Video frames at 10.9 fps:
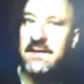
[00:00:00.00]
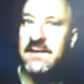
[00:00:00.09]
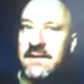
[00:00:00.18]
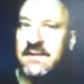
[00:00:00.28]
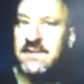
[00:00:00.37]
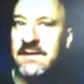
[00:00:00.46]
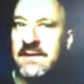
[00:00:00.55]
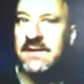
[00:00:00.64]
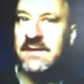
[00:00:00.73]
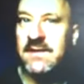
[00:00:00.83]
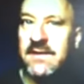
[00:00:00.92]
you know,
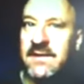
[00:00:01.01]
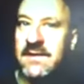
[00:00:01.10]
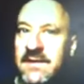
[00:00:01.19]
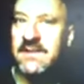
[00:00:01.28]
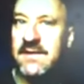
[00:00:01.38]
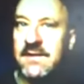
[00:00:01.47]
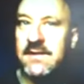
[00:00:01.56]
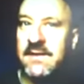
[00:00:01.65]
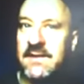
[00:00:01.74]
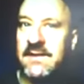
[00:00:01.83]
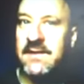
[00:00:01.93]
Peter Pan, but that's
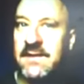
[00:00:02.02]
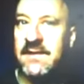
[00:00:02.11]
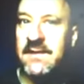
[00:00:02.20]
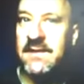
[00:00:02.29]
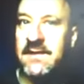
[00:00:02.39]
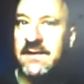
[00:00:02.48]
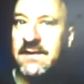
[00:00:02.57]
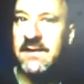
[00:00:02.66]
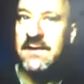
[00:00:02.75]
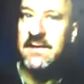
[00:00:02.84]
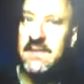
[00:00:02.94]
what you're doing,
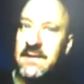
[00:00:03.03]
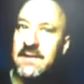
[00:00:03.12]
buddy.